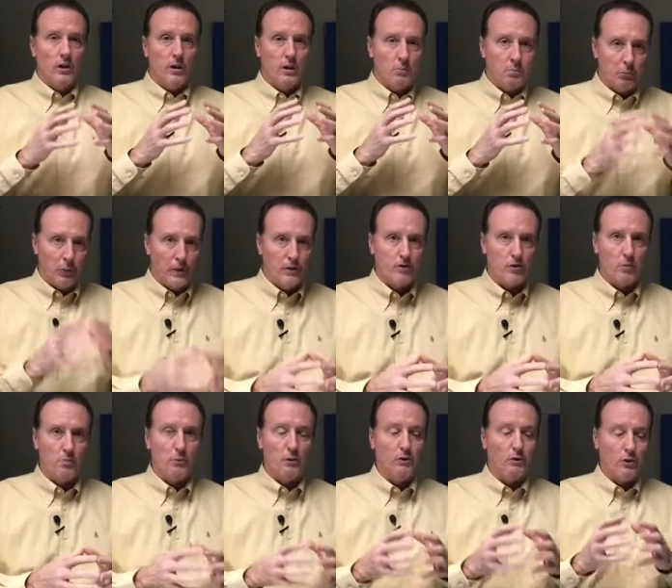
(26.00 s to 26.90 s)

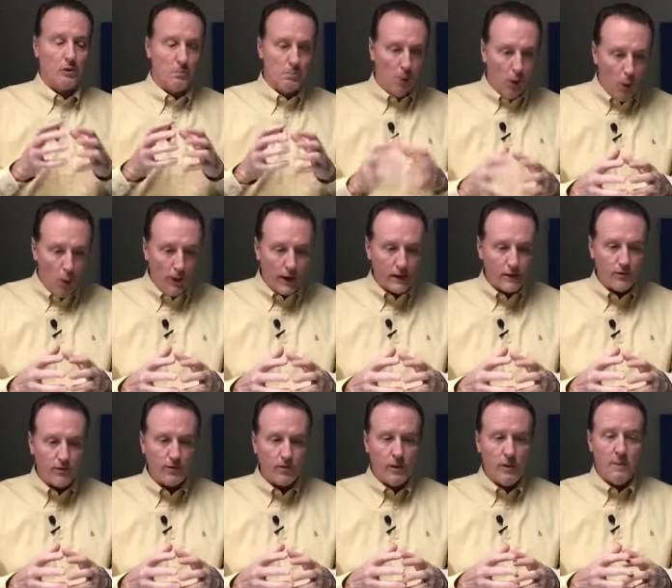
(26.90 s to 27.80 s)
principles and
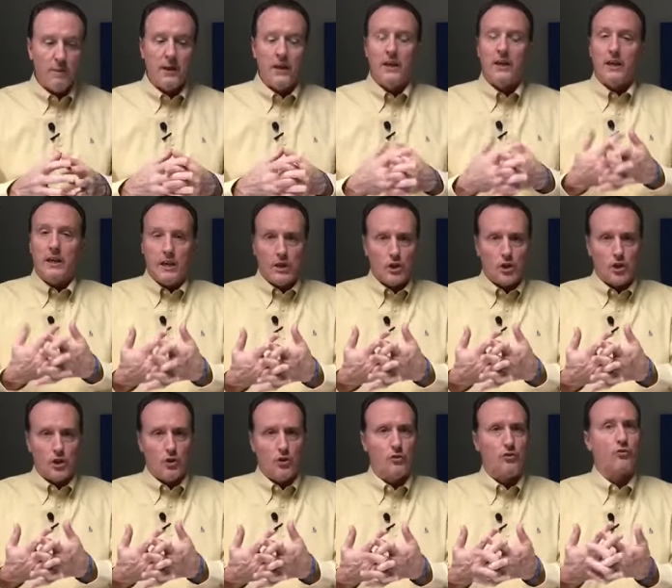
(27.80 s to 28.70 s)
points,
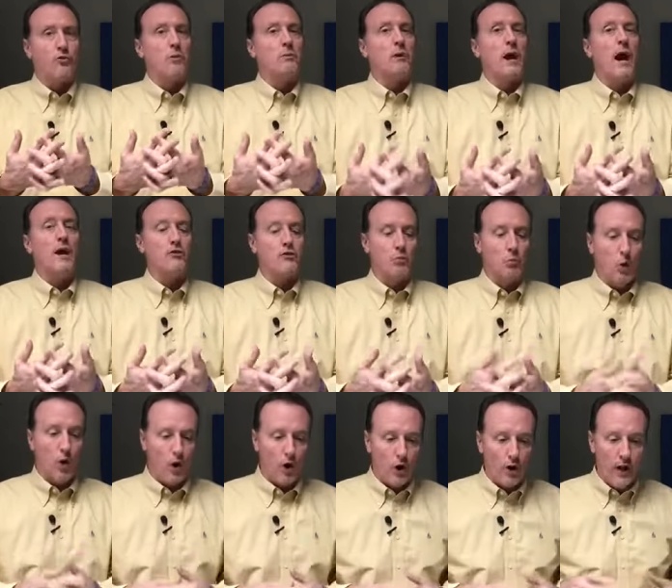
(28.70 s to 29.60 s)
issues from God's
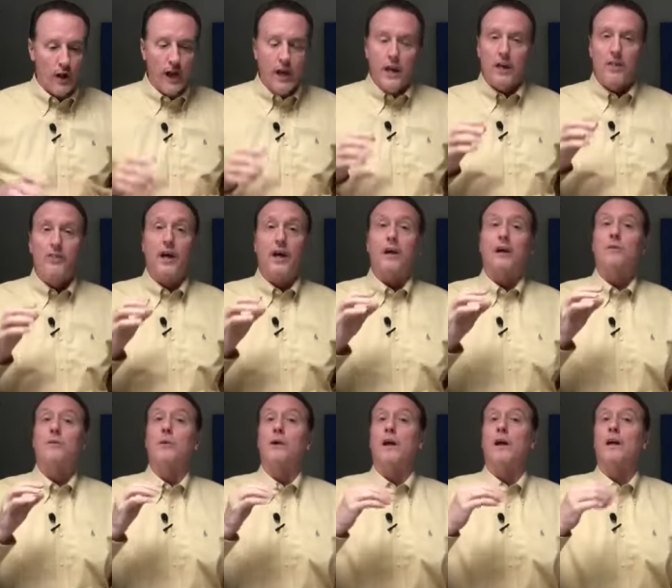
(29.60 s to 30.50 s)
Word that
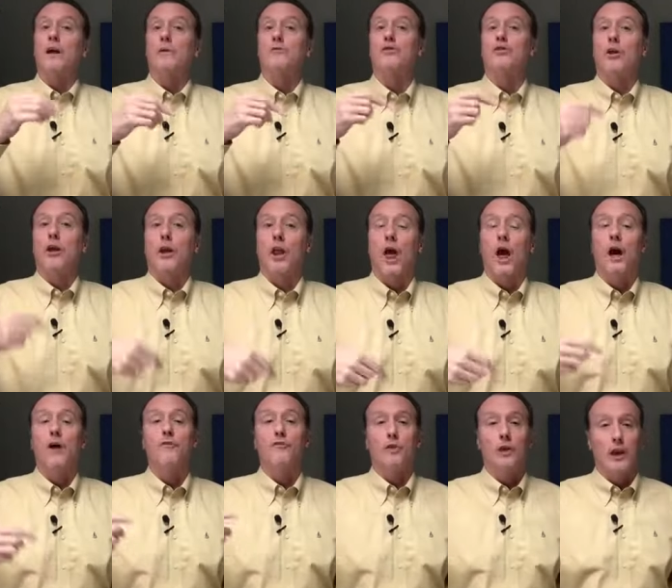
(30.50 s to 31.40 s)
when it comes to
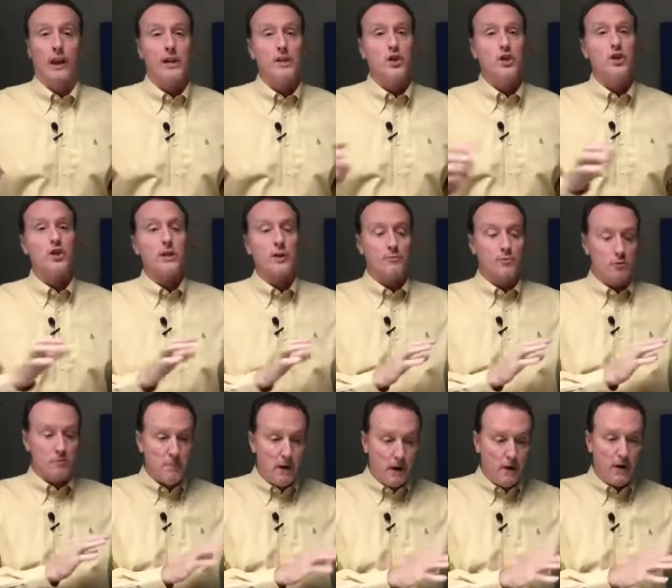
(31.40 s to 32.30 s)
love, relationships,
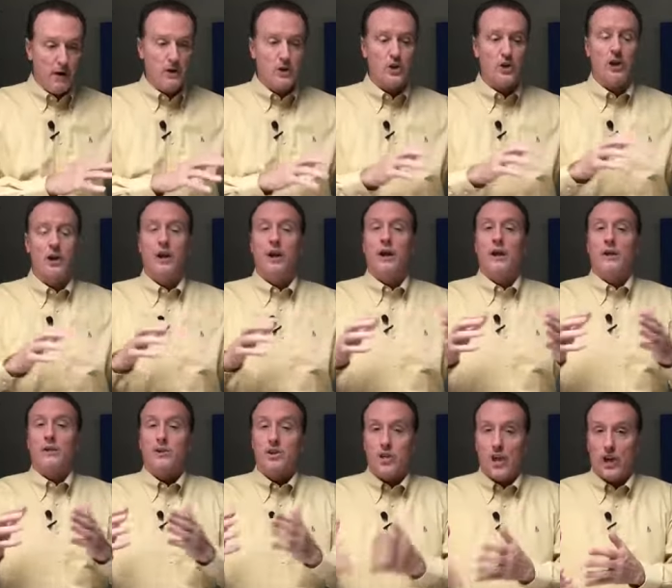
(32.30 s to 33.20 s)
marriage,
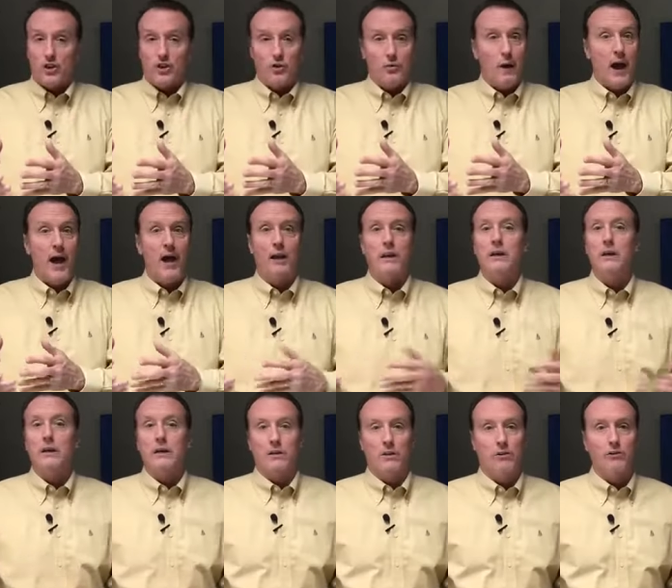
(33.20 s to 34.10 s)

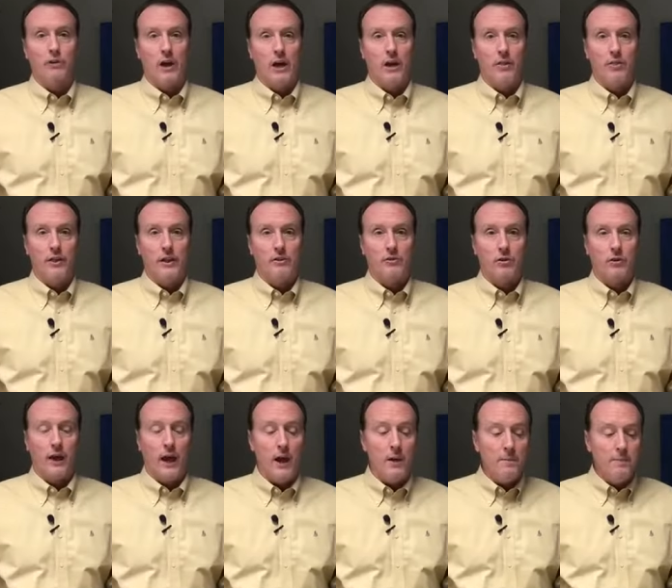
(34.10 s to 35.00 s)
sexuality, those kind of things,
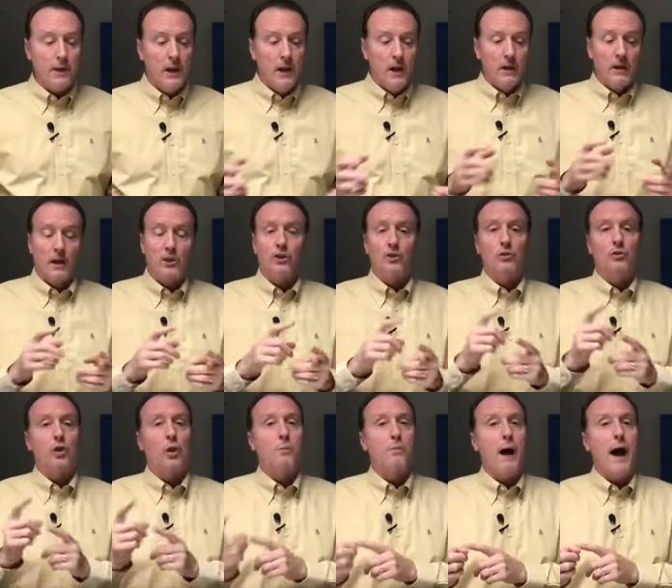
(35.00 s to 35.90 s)
okay? Now you can
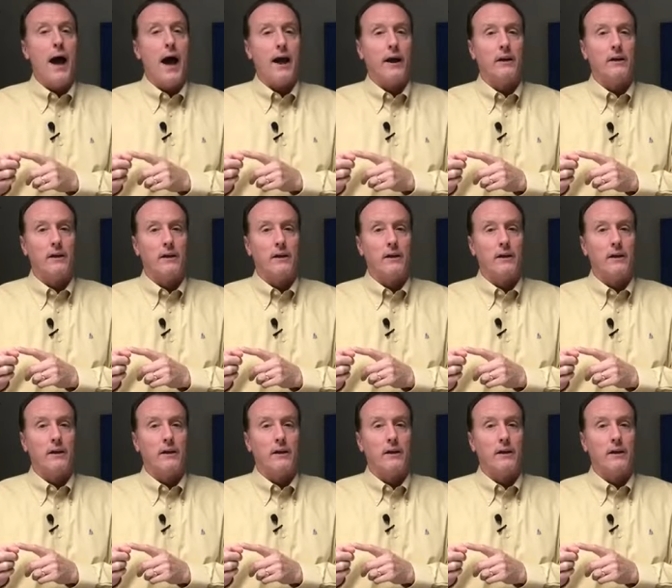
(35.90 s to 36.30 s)
go back